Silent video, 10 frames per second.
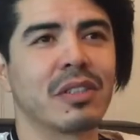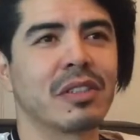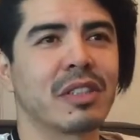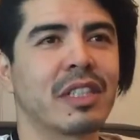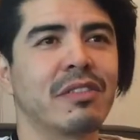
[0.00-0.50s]

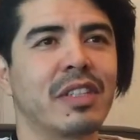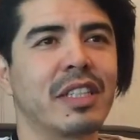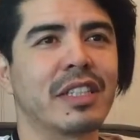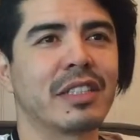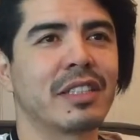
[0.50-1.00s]

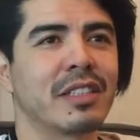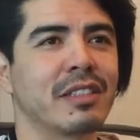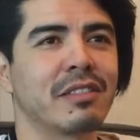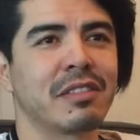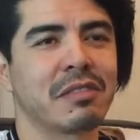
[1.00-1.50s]
Convenience,
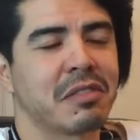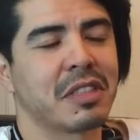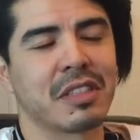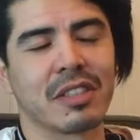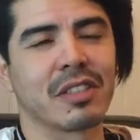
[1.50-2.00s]
and
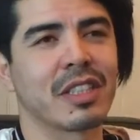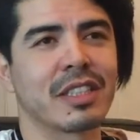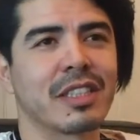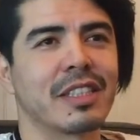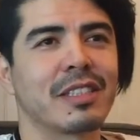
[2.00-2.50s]
I
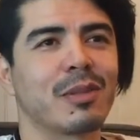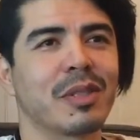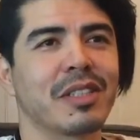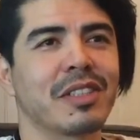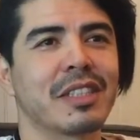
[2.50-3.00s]
guess it is
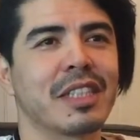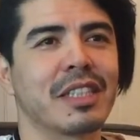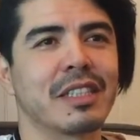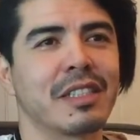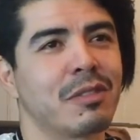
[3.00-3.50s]

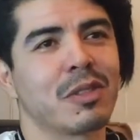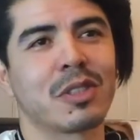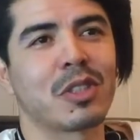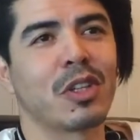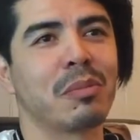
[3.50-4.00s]
2019 and
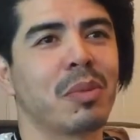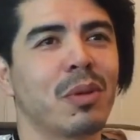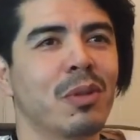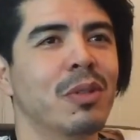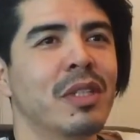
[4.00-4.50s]
everyone's time
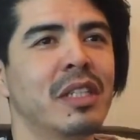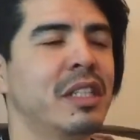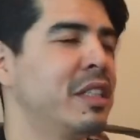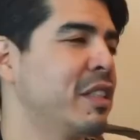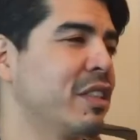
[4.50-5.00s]
poor.
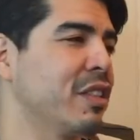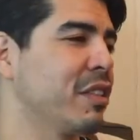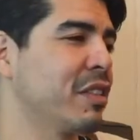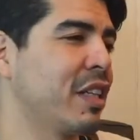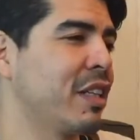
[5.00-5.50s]

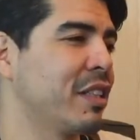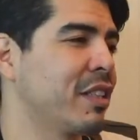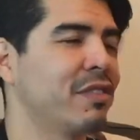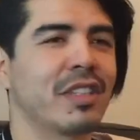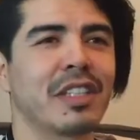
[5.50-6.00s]

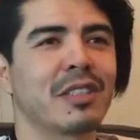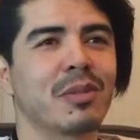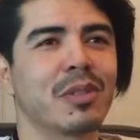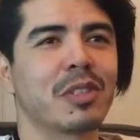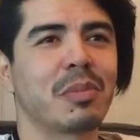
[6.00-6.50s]
Convenience
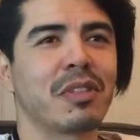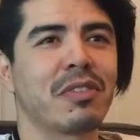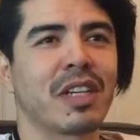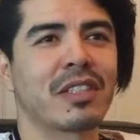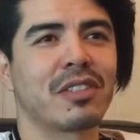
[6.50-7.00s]
will always be a
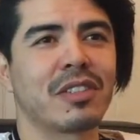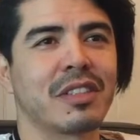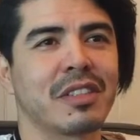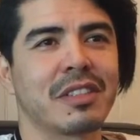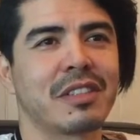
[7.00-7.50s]
factor,
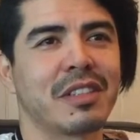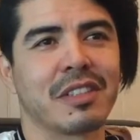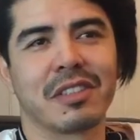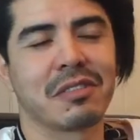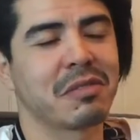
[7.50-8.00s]
and
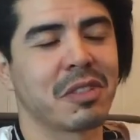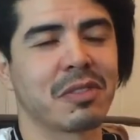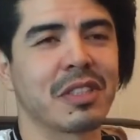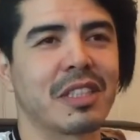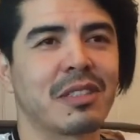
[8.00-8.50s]

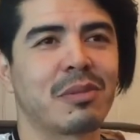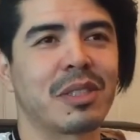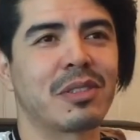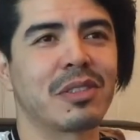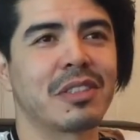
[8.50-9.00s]
hopefully these
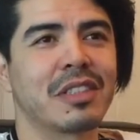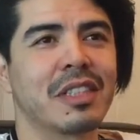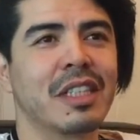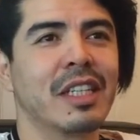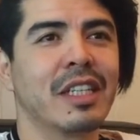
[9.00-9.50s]
restaurants
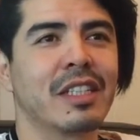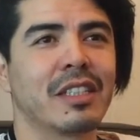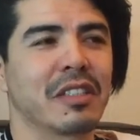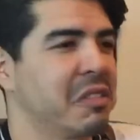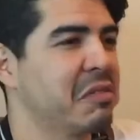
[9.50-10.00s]

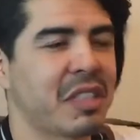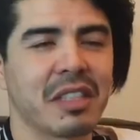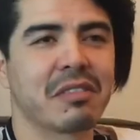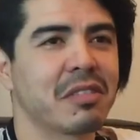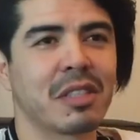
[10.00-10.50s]

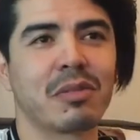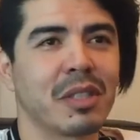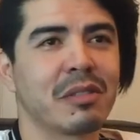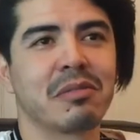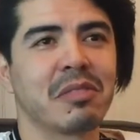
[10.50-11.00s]
can
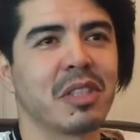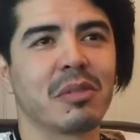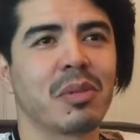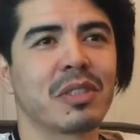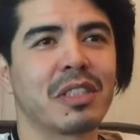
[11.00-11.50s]
run
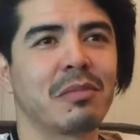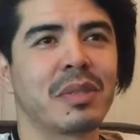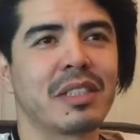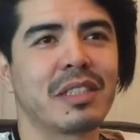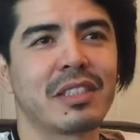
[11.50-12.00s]
a positive
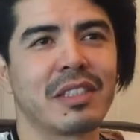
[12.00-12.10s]
business.